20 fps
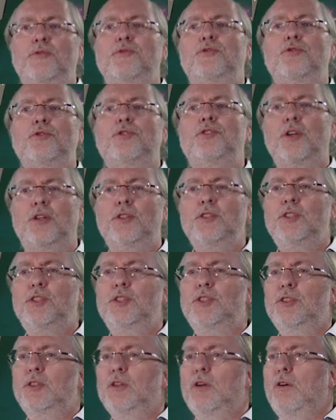of
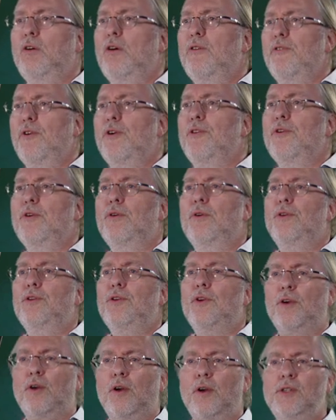students over the
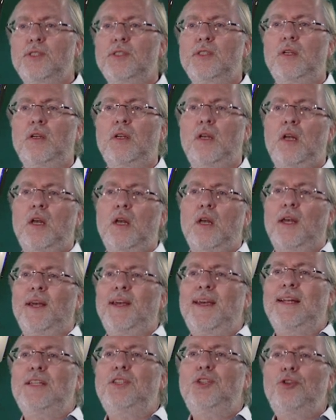years
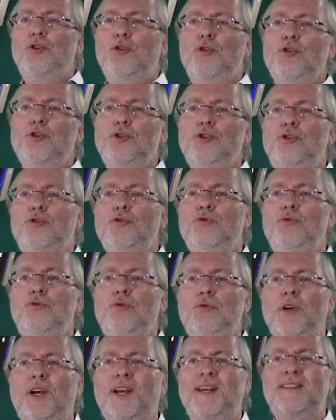get used
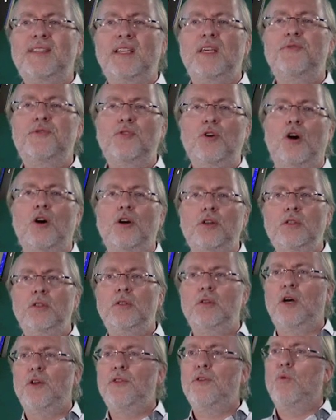to retrieve
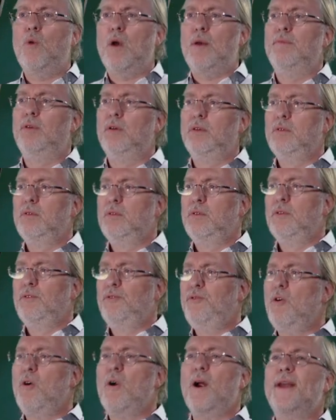code on the web
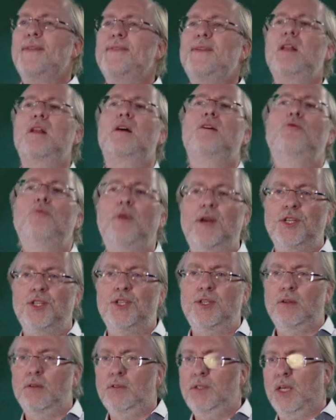for any
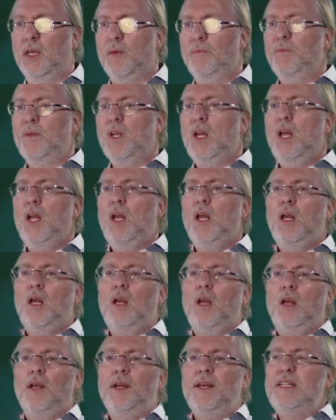language. Okay.
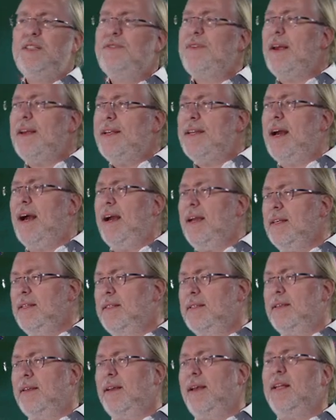It's very
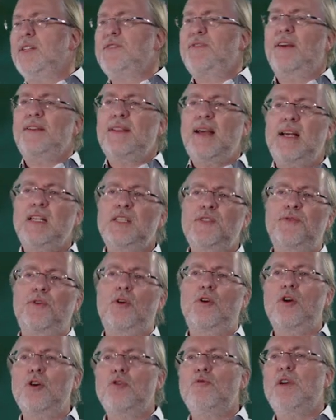nice
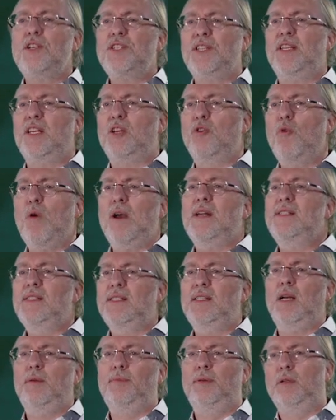for languages that are quite
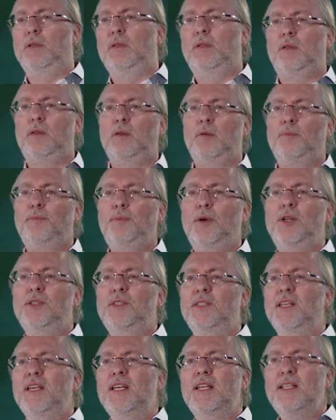stable,
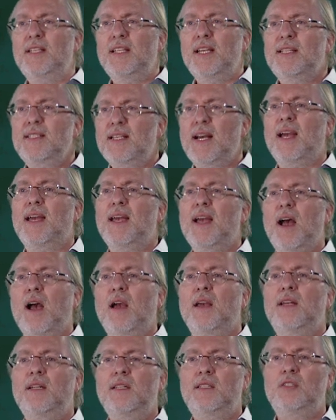but in this
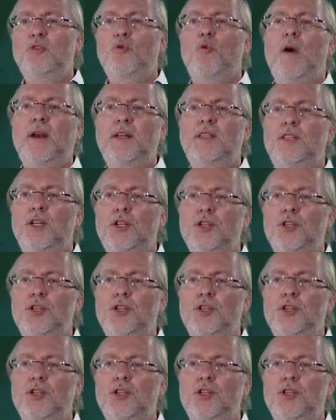area it's quite